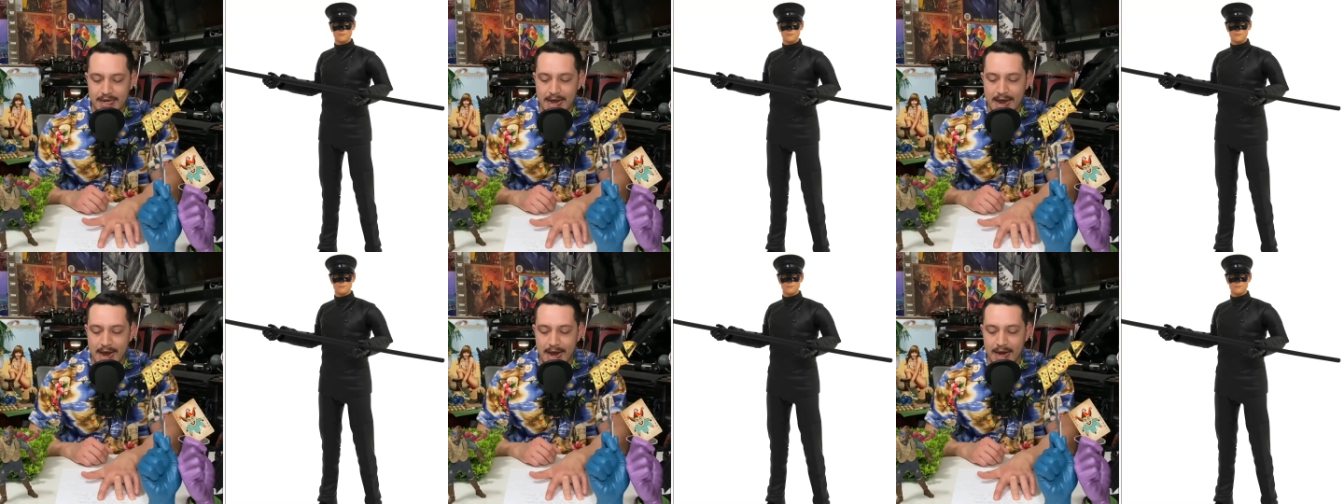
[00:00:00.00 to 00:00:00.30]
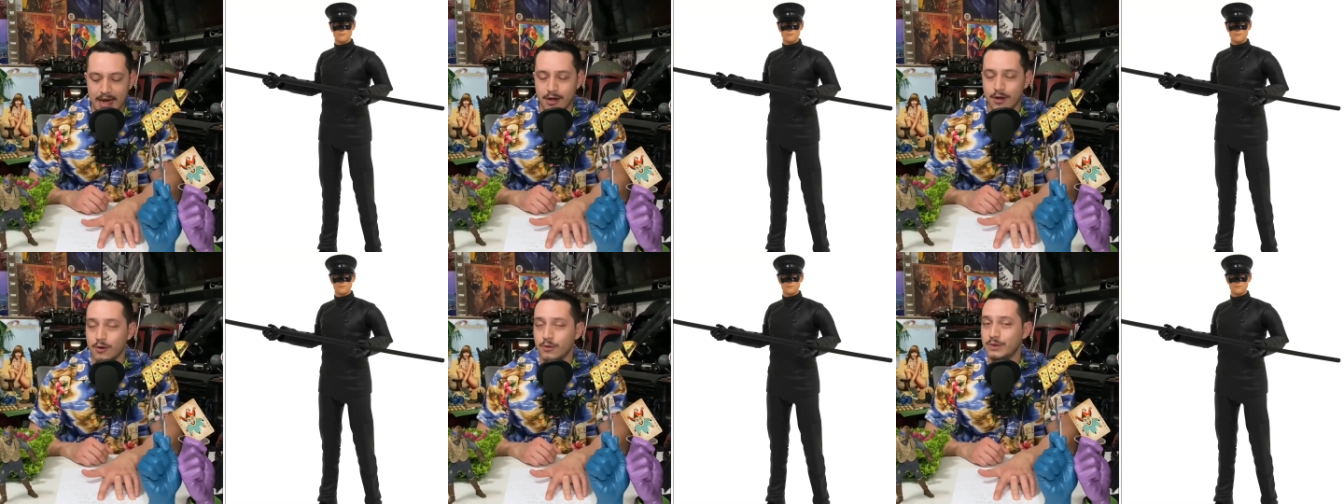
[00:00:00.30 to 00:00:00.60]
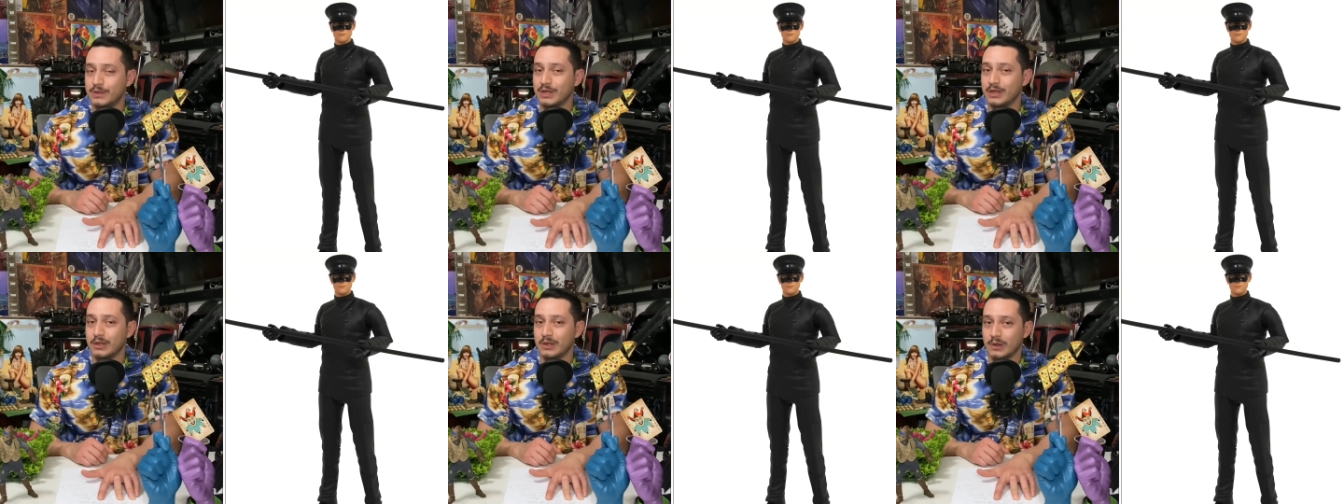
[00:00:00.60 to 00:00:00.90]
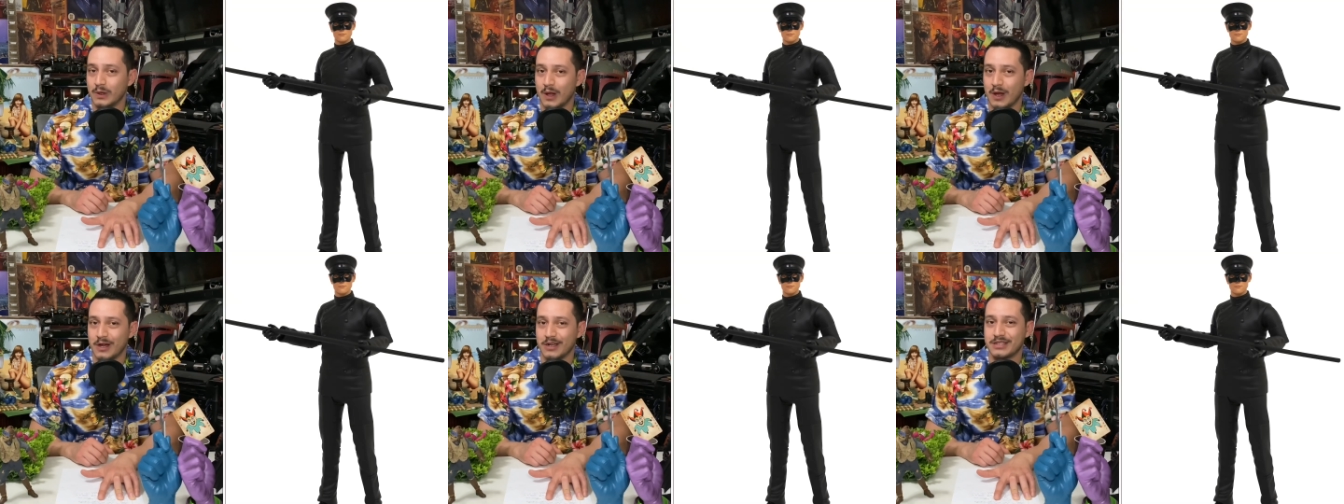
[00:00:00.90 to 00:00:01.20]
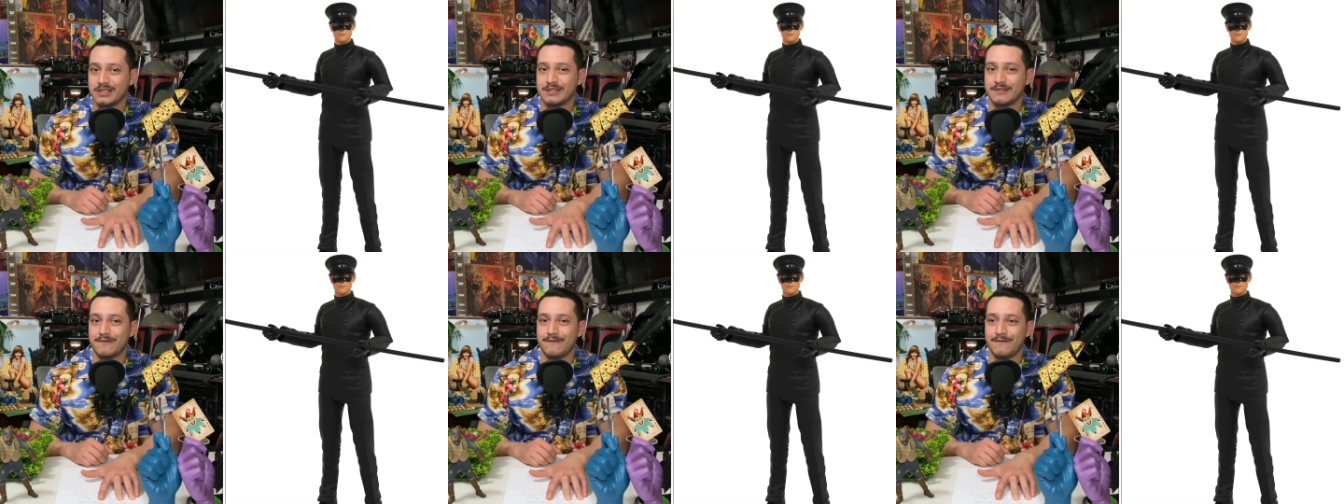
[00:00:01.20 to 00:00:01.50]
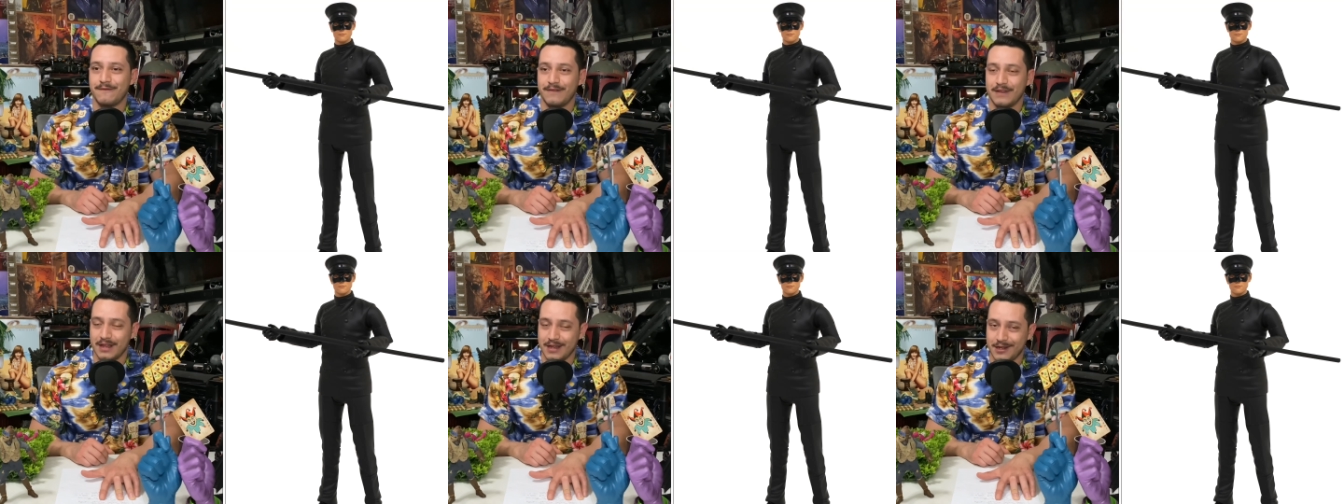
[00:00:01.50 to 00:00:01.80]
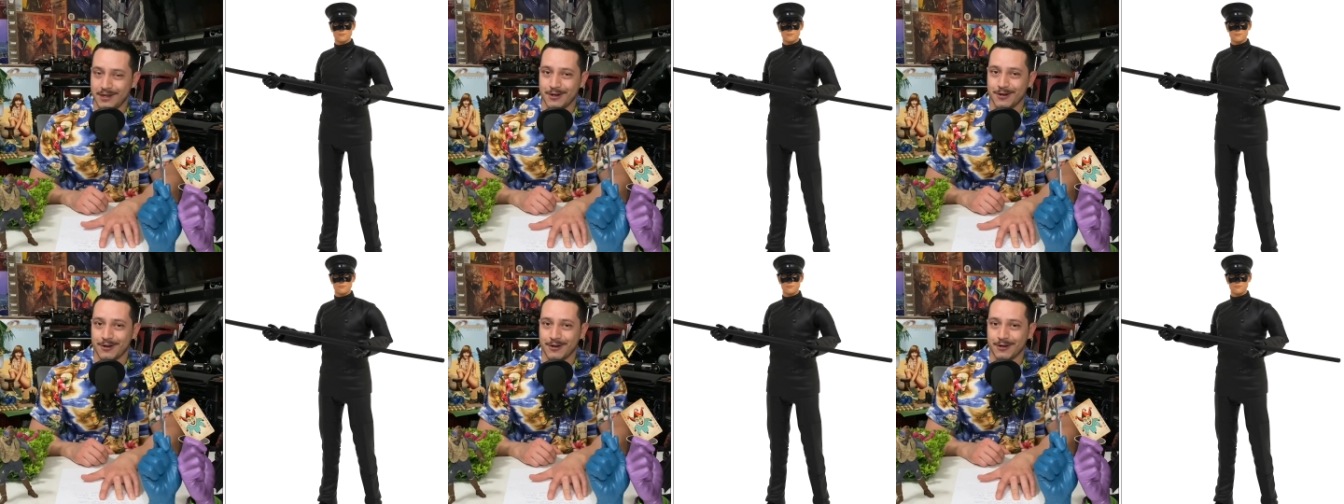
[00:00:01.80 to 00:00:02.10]
Kato Deluxe
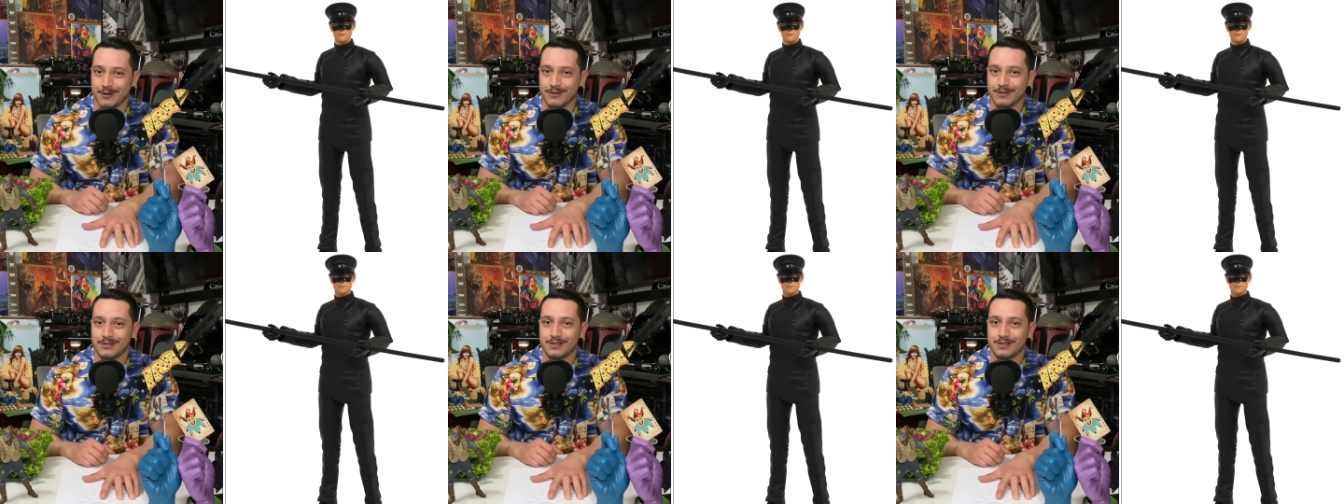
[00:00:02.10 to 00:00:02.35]
figure.